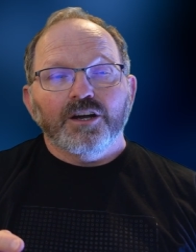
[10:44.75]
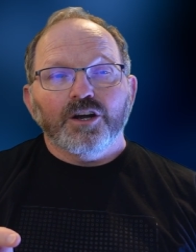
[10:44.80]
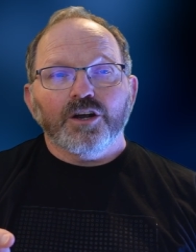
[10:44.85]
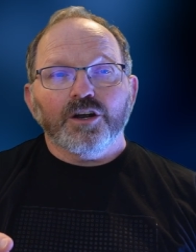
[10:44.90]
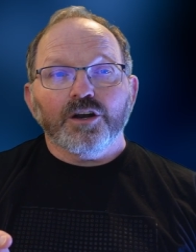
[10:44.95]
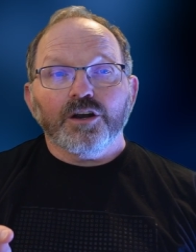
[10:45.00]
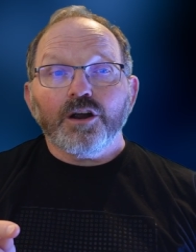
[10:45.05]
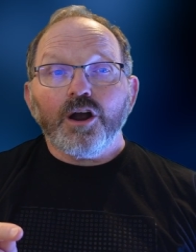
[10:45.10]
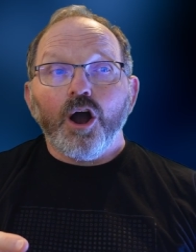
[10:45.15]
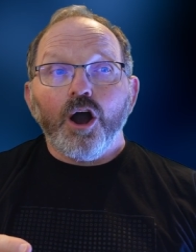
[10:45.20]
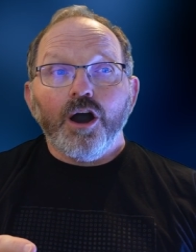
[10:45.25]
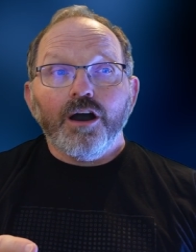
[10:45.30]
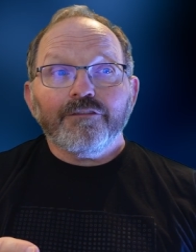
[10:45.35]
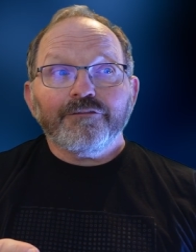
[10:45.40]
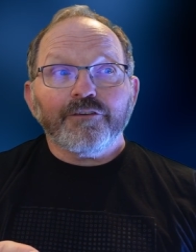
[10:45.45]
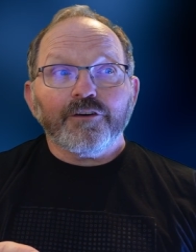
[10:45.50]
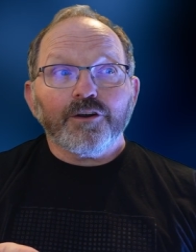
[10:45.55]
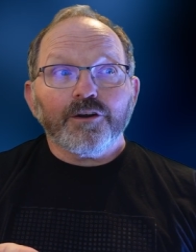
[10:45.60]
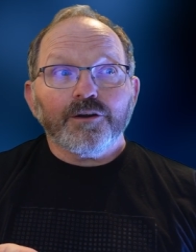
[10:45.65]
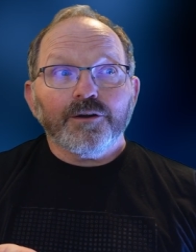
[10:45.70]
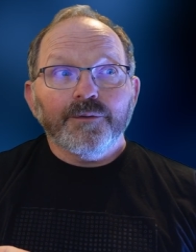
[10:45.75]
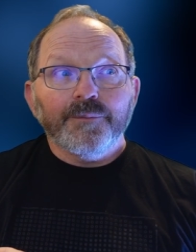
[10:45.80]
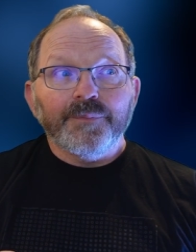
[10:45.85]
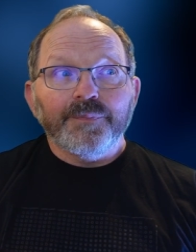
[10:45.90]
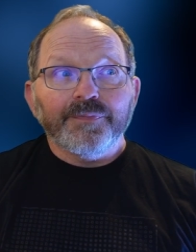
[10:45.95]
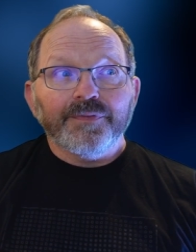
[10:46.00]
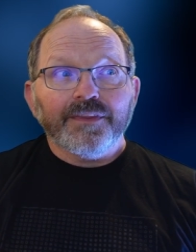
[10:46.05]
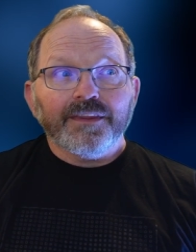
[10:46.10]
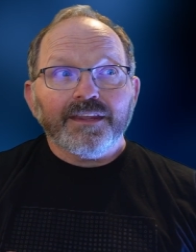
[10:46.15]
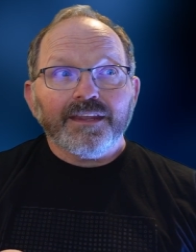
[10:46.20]
Her offer,
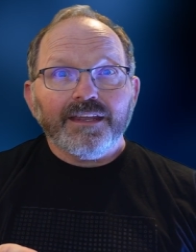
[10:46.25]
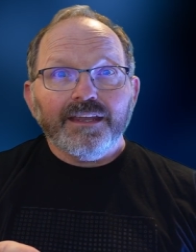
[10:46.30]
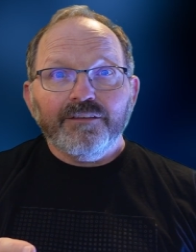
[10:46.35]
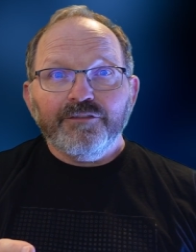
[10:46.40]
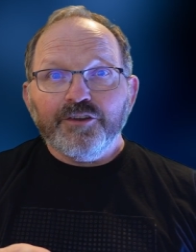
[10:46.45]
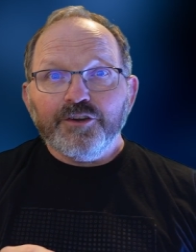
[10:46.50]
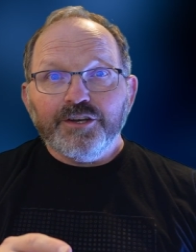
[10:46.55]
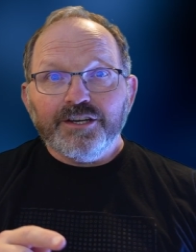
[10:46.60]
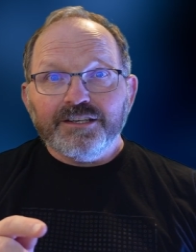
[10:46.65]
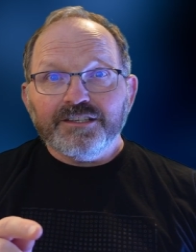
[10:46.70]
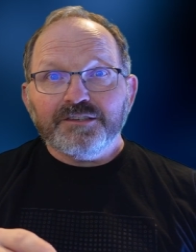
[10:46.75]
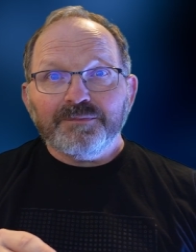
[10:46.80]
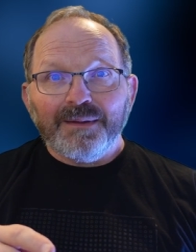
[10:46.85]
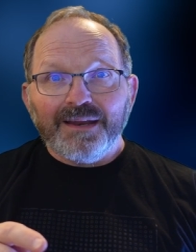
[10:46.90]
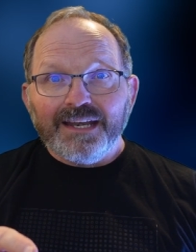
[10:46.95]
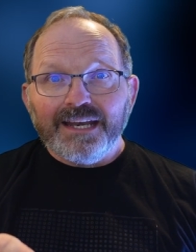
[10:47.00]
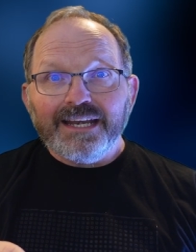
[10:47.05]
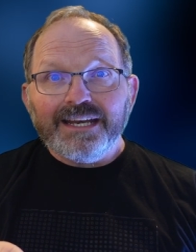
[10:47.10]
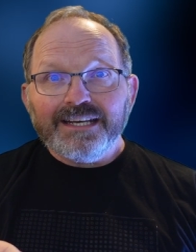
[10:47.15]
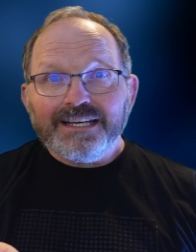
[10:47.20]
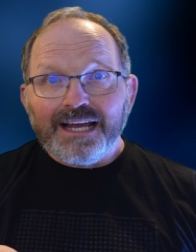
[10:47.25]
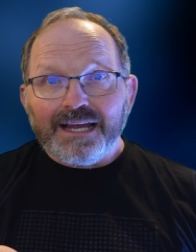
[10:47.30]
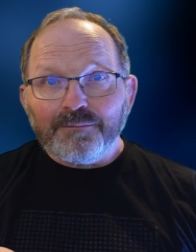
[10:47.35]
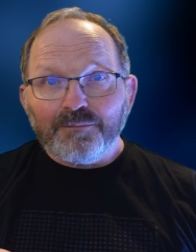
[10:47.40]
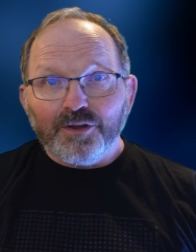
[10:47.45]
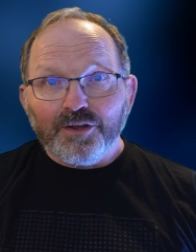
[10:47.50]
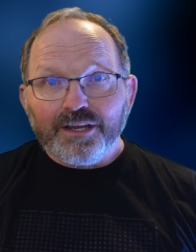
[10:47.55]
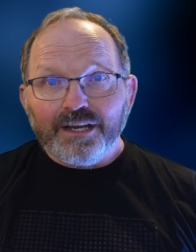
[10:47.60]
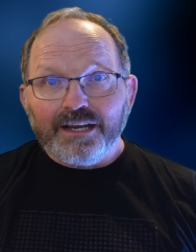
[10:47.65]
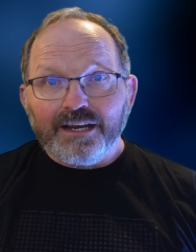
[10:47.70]
if you didn't spend any
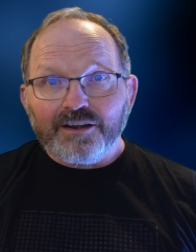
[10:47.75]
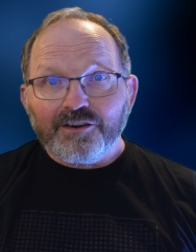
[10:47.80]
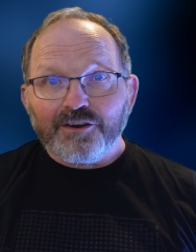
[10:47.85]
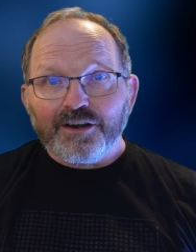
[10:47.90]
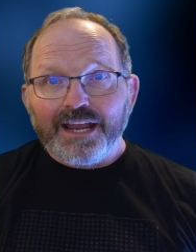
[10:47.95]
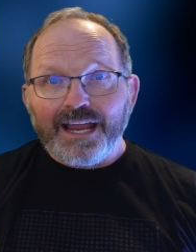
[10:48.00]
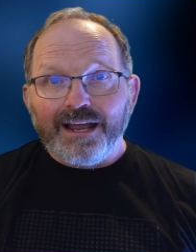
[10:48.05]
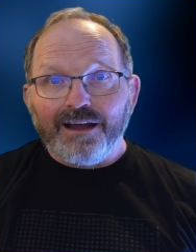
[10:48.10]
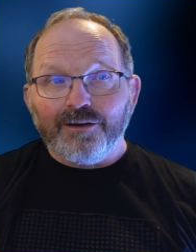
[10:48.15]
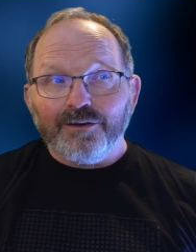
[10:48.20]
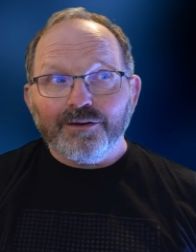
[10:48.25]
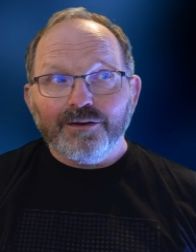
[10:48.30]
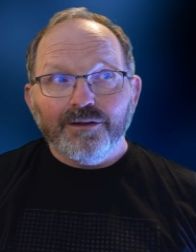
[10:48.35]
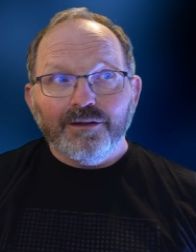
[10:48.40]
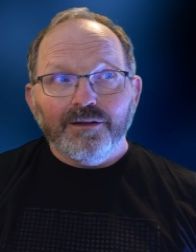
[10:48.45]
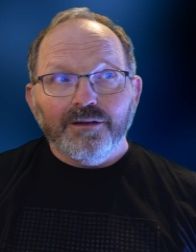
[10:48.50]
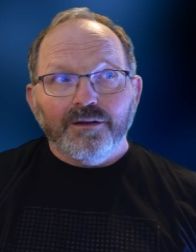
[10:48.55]
time looking at her account,